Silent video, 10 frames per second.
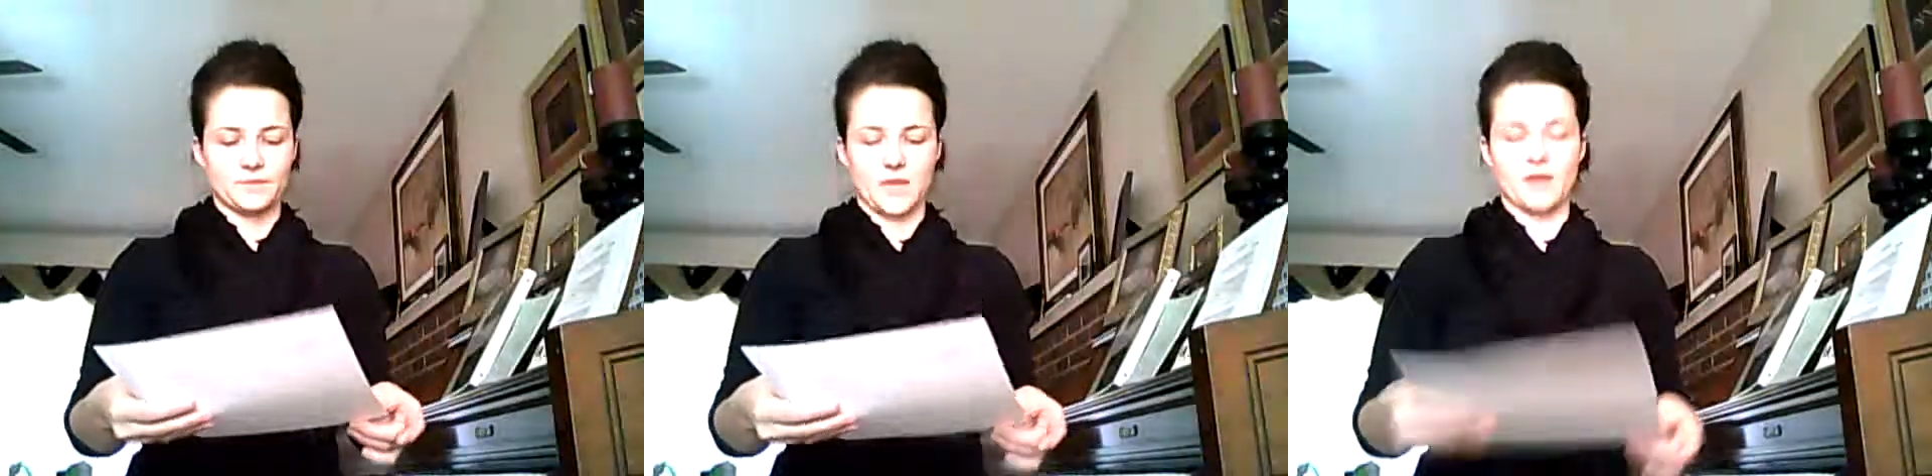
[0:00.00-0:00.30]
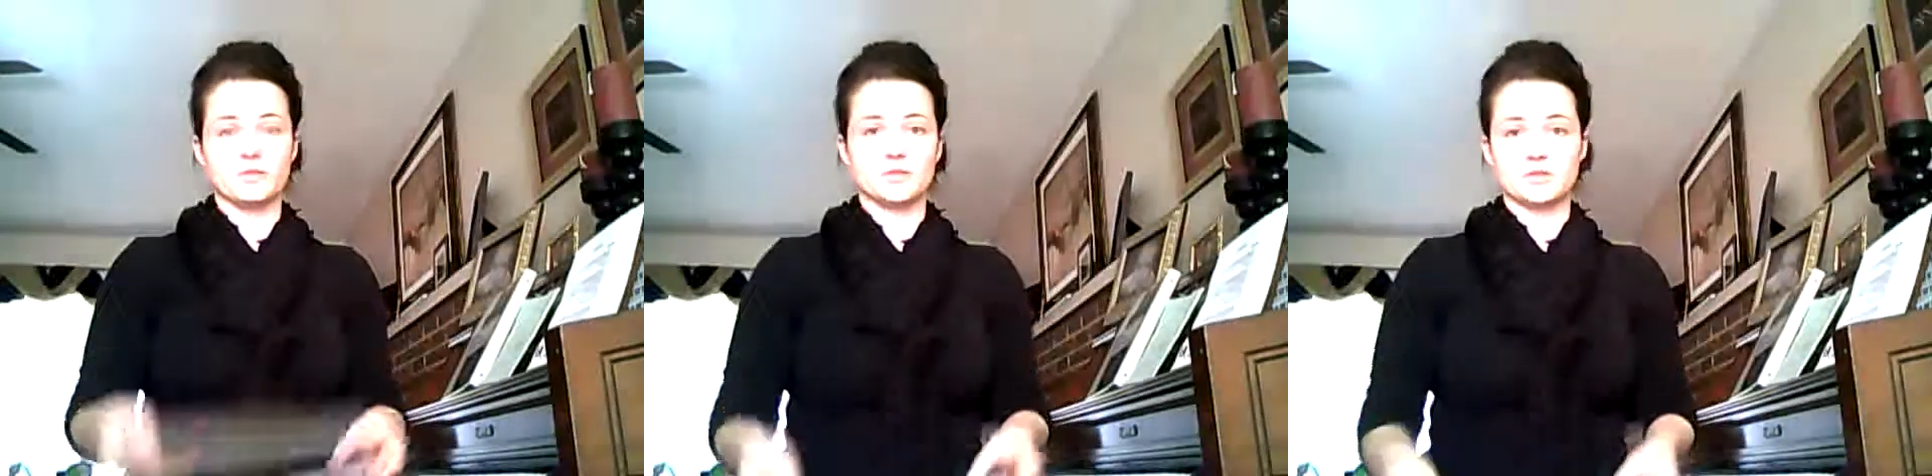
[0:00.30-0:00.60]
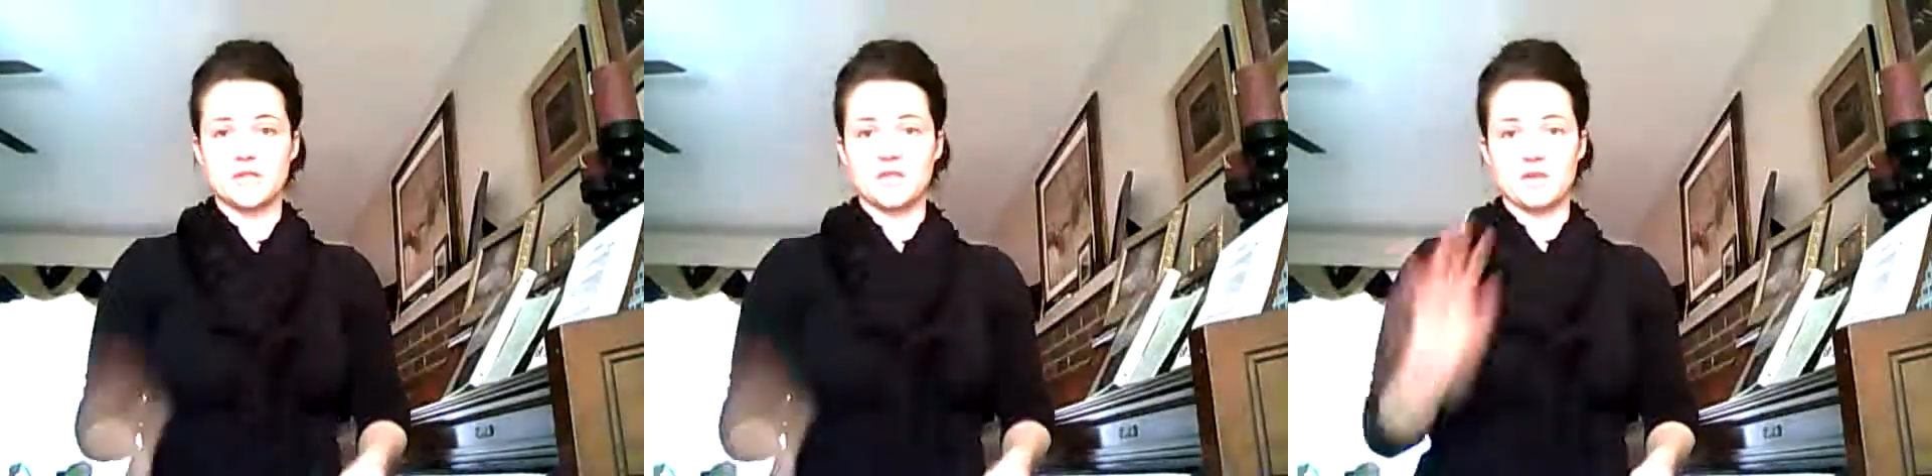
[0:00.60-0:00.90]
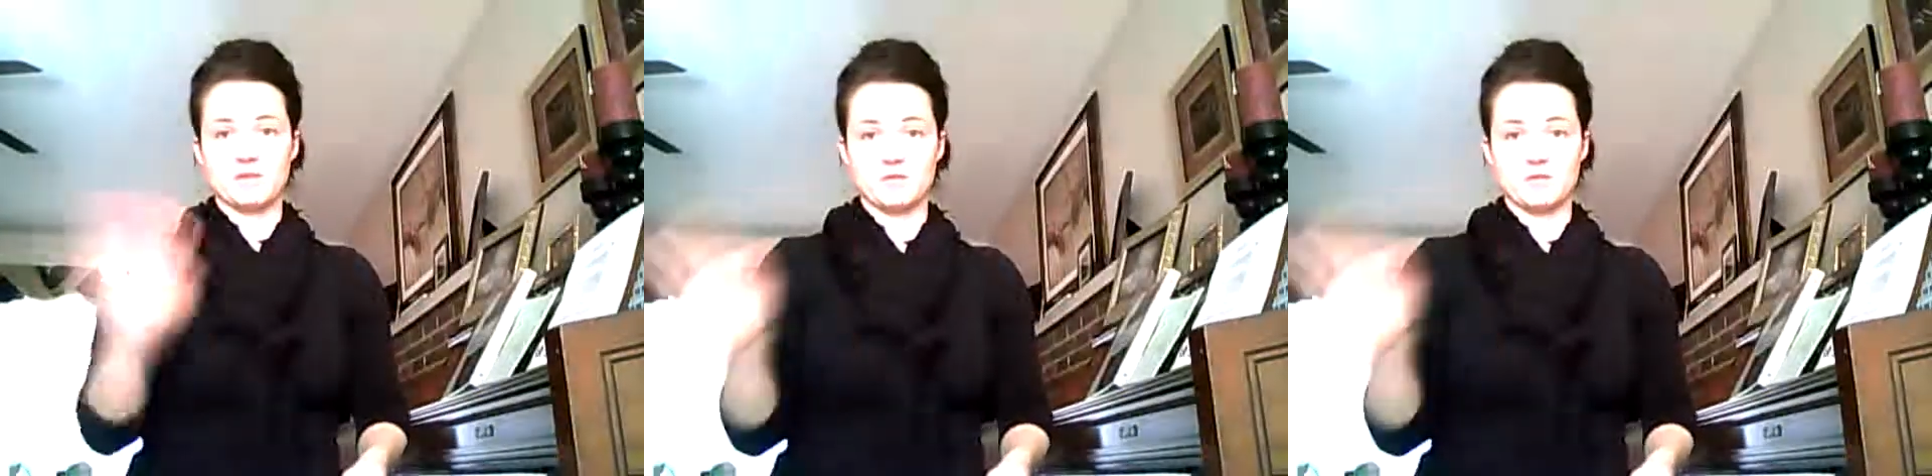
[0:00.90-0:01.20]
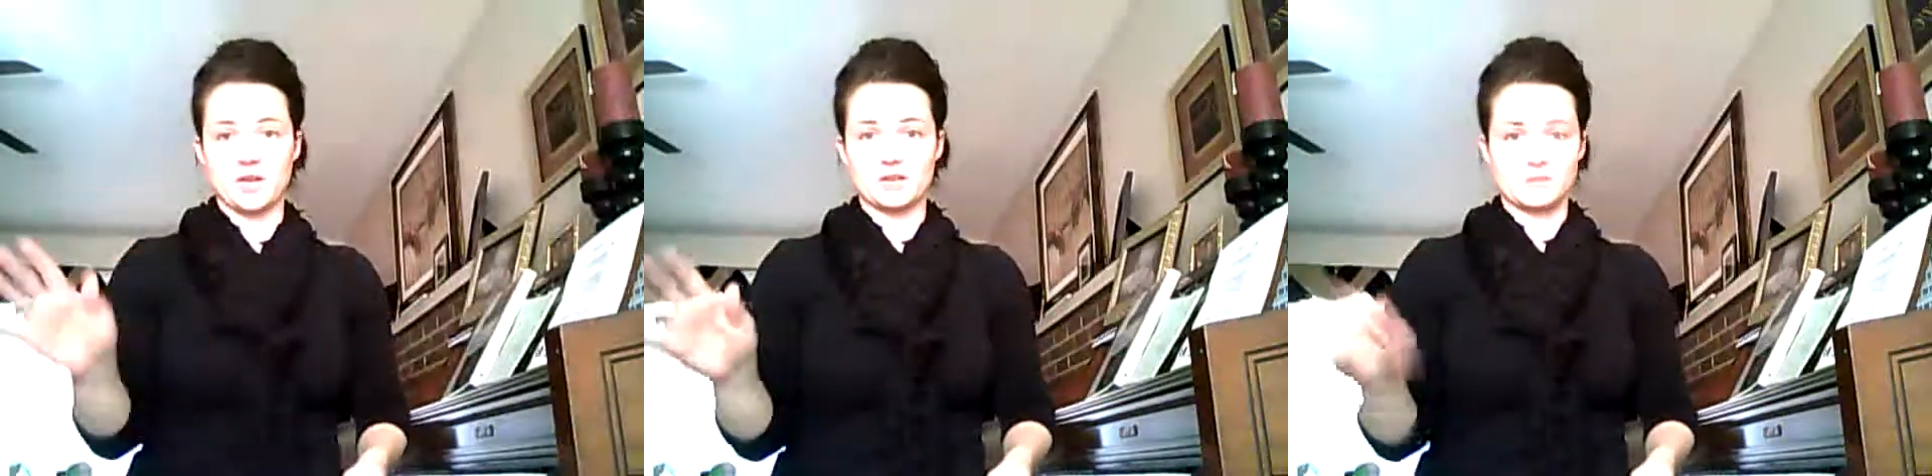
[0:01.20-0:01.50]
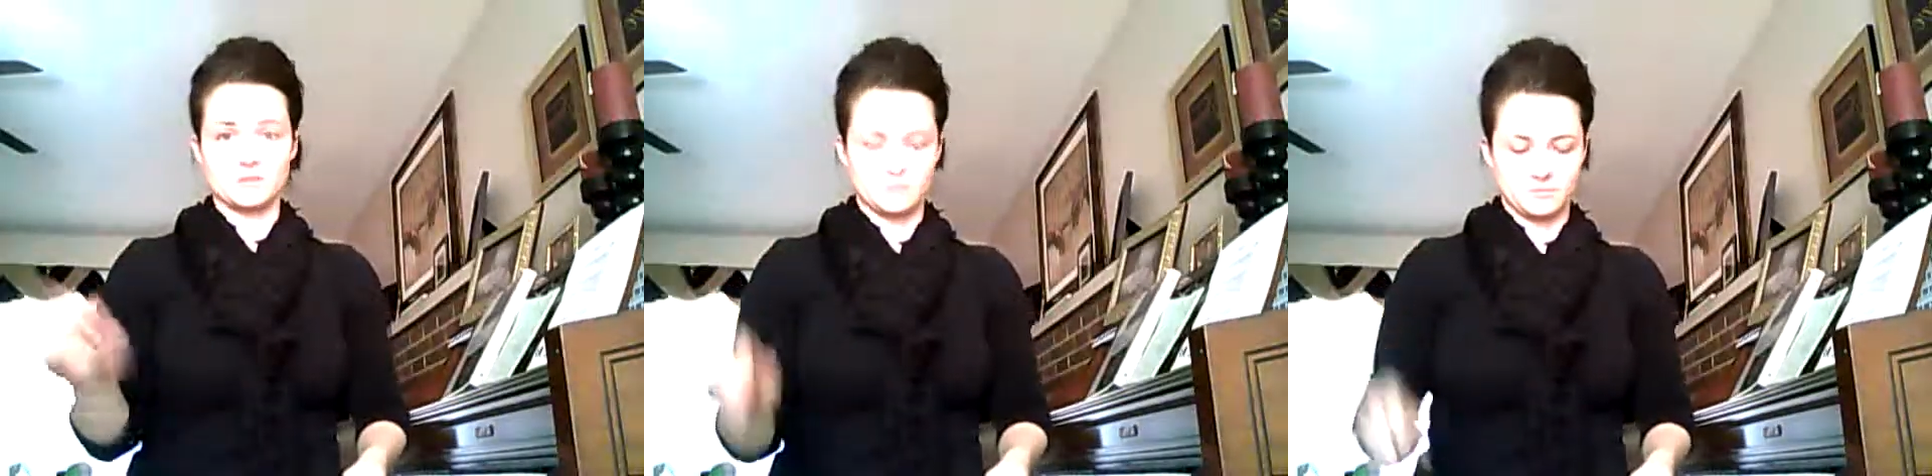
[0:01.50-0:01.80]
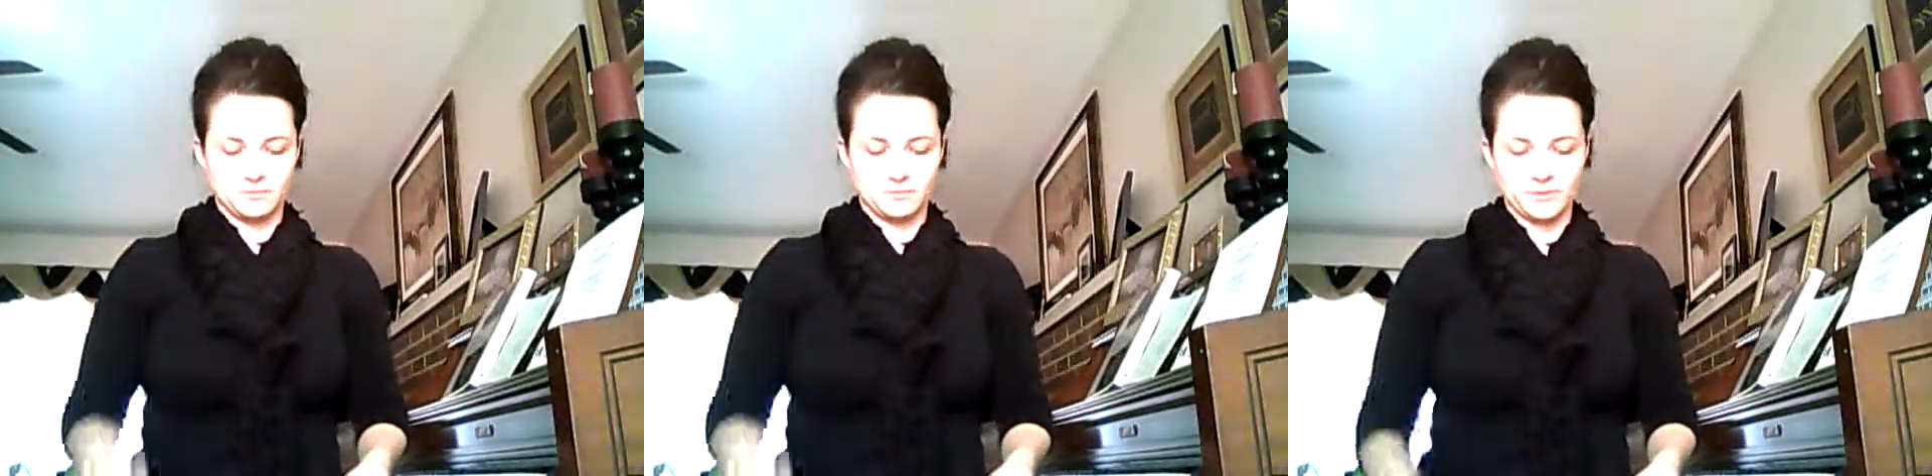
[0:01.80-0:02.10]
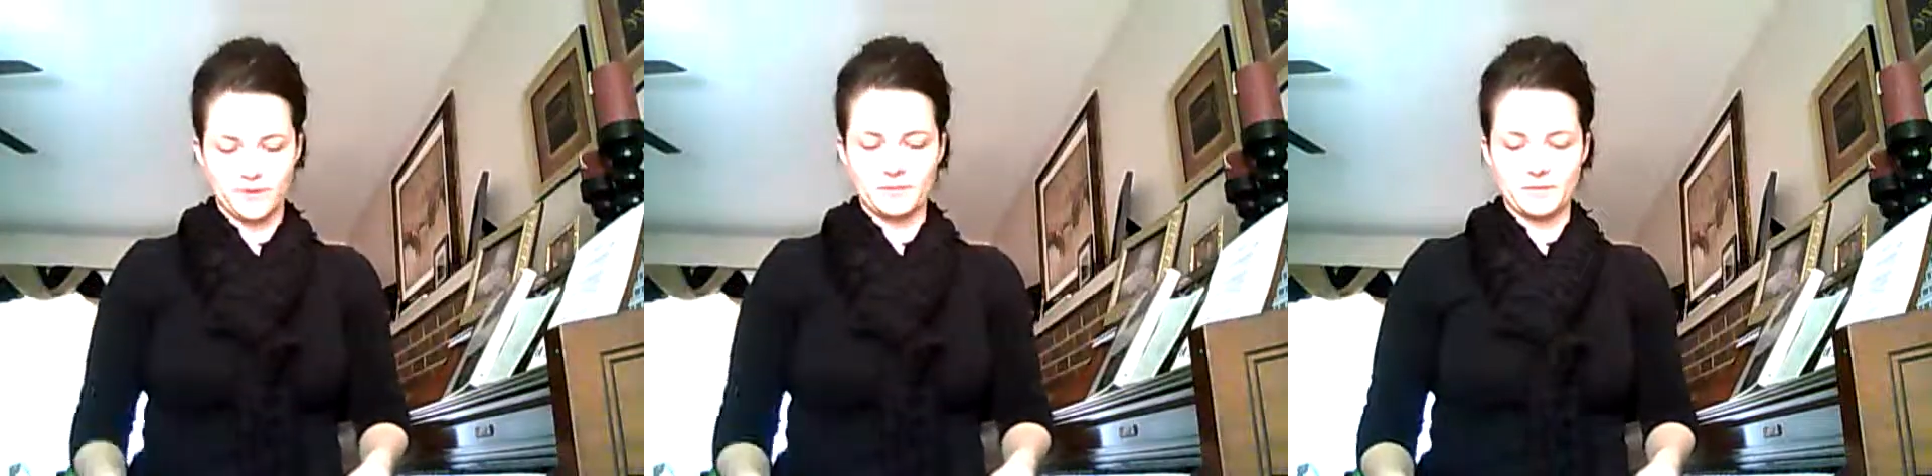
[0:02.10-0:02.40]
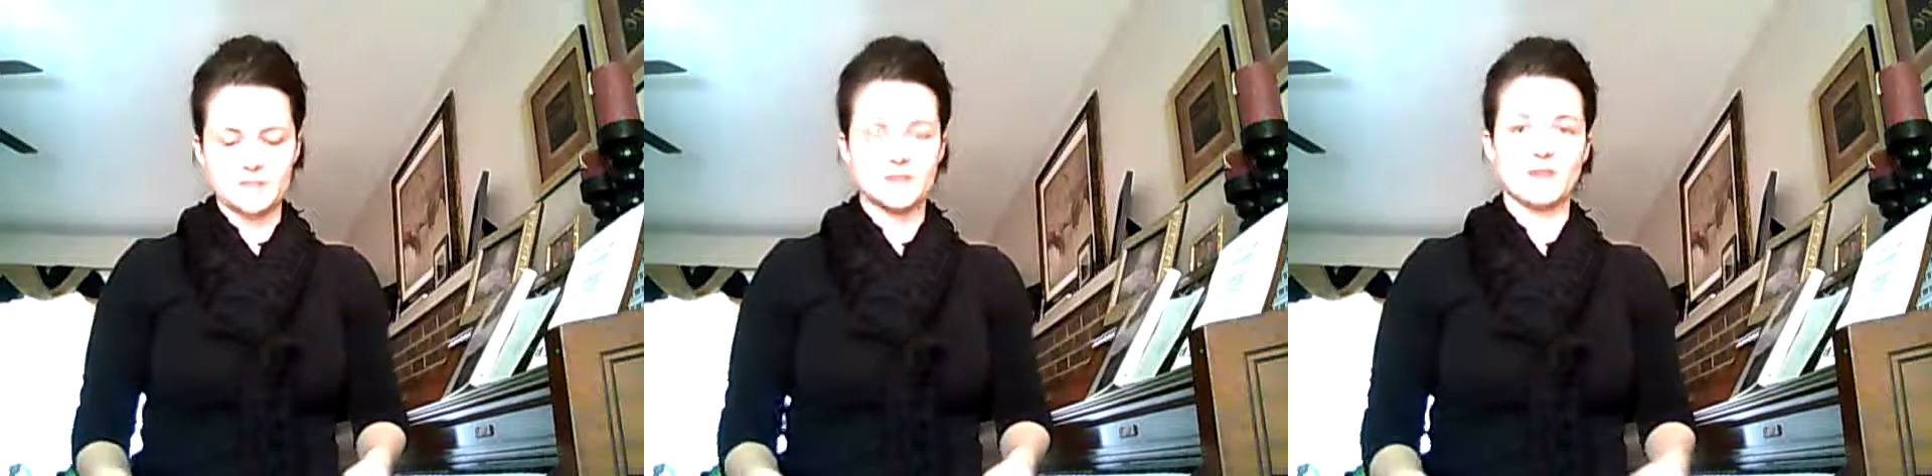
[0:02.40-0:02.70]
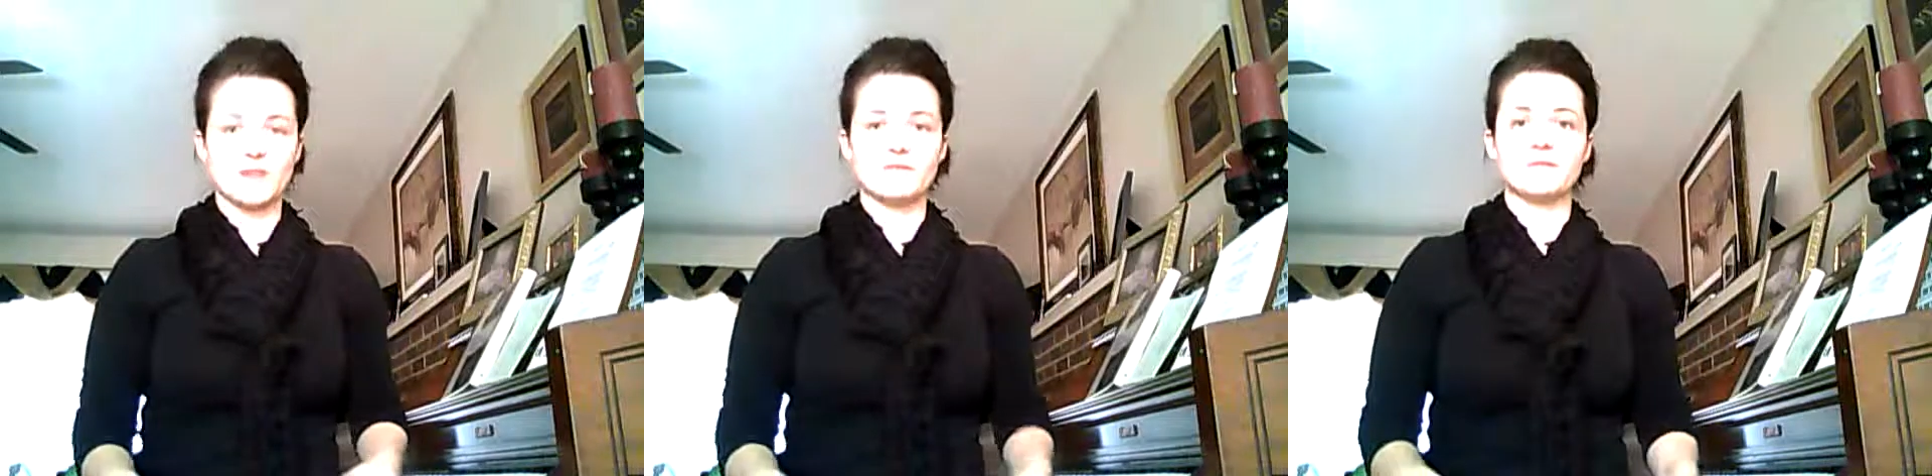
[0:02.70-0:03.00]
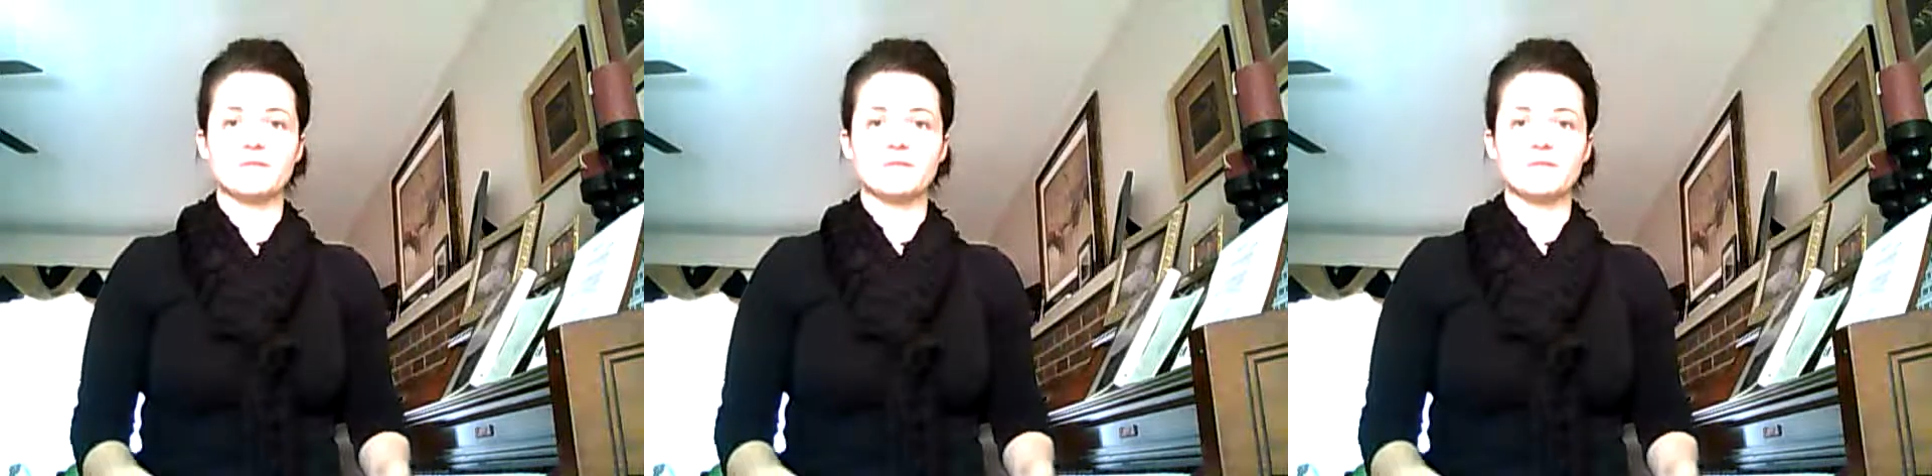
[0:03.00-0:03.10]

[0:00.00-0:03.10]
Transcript: I'm taking no credit for it myself.